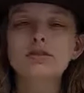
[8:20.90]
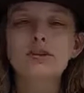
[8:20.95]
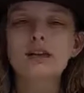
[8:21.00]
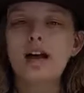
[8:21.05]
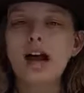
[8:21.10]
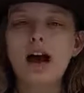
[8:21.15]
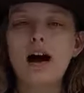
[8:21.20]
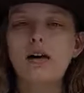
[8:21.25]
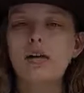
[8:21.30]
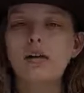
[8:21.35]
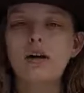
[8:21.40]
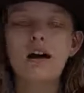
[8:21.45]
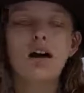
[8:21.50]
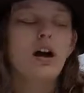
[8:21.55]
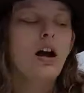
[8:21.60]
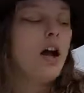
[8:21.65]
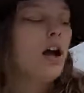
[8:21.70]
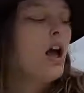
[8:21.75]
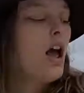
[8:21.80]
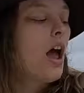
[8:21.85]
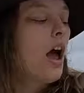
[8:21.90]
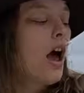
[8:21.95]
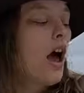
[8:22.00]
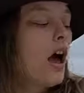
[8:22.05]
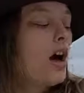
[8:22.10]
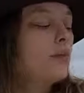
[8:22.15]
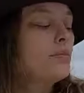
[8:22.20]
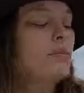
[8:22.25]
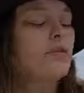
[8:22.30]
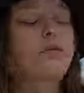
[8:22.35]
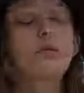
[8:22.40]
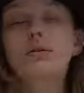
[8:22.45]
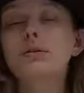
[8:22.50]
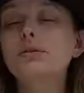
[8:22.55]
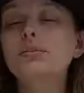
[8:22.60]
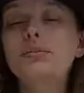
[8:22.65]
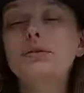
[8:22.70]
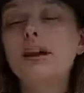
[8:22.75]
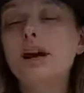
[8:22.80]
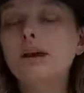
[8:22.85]
an hour before you
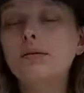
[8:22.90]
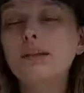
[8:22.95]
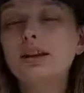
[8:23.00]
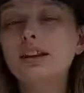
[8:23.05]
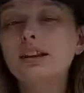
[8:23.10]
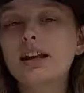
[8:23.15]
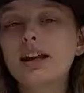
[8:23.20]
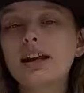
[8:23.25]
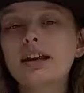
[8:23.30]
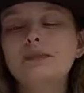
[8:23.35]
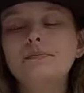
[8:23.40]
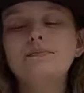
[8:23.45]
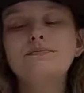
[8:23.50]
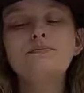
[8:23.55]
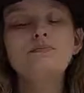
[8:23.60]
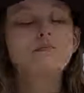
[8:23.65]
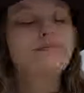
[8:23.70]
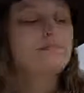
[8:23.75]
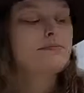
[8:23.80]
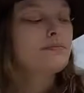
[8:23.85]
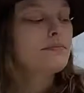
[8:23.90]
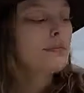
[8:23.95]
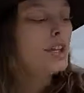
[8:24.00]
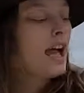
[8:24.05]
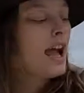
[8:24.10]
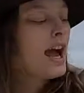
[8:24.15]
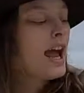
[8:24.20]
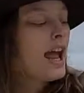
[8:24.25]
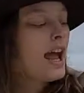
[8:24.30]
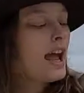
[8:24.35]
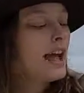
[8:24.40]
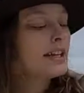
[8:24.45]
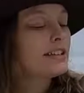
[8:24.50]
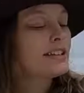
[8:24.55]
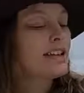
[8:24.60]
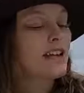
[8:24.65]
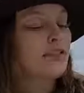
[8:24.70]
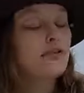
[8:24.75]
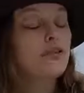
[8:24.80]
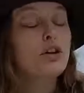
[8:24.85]
play with it. And
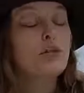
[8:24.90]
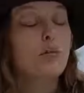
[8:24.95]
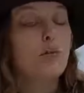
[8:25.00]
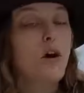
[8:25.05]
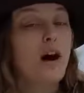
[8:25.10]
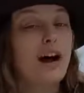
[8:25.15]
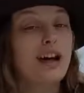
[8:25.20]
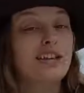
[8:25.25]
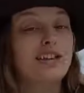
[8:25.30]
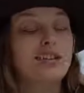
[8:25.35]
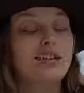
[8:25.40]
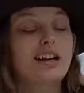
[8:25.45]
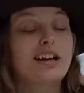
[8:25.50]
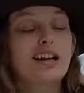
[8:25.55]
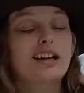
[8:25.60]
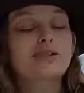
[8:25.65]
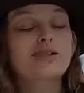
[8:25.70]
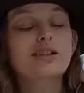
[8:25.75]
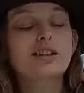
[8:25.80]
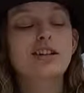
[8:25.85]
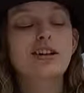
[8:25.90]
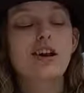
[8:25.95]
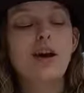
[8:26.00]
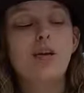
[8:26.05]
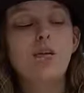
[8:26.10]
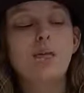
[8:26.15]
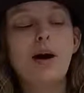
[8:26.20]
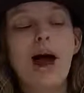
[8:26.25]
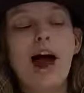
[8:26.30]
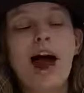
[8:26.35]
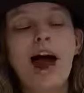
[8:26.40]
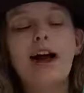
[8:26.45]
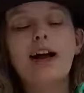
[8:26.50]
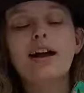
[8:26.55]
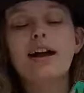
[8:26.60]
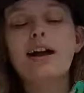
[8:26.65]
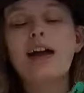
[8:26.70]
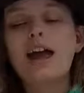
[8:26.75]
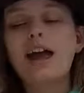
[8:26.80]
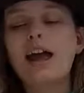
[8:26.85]
if you want, you can actually go back,
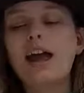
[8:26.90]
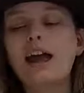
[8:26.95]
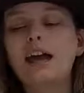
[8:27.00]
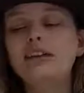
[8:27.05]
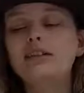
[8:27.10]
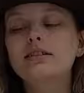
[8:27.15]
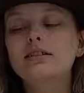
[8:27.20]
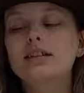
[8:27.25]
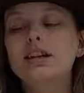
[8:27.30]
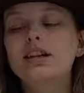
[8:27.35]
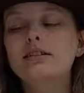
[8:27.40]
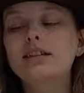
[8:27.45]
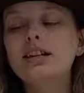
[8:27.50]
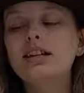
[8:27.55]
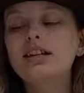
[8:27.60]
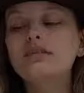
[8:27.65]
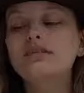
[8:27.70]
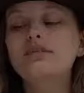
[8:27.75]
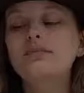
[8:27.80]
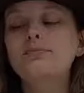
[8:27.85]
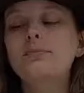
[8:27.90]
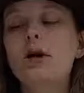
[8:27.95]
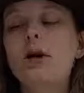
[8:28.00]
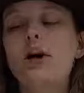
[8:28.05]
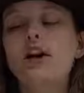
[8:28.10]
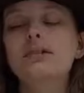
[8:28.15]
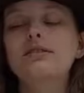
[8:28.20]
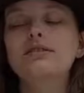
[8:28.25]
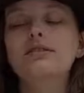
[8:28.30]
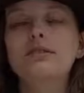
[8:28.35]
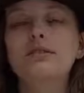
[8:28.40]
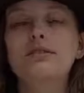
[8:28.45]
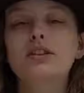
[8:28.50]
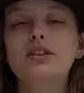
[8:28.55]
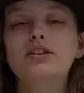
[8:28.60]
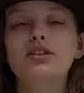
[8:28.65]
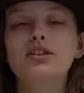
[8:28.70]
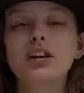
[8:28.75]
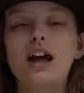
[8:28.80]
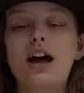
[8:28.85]
and these parts of the
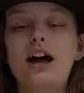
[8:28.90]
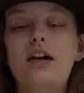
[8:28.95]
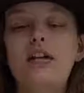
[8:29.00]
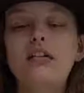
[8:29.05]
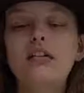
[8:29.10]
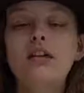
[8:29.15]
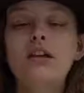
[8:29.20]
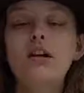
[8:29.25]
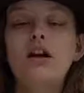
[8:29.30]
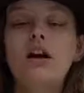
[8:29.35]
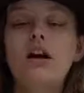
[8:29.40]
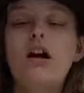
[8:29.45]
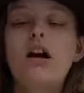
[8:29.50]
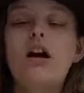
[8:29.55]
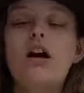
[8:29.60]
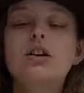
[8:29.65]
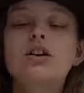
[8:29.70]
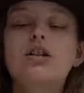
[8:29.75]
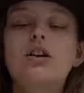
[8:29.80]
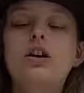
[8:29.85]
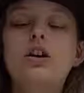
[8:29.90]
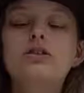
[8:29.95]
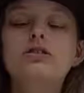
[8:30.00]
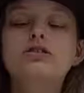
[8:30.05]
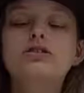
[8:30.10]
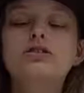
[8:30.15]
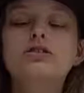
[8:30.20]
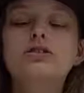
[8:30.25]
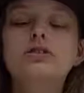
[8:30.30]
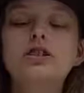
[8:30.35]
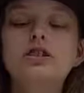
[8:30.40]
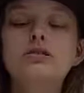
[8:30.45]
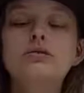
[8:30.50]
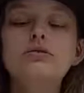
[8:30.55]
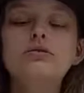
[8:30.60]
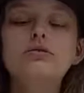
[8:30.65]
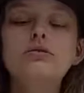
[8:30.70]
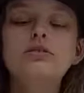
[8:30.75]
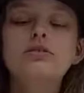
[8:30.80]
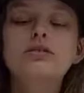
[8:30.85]
shell are called
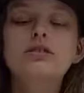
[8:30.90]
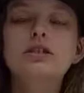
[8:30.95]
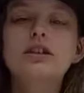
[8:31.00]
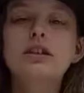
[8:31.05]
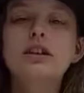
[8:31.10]
scutes.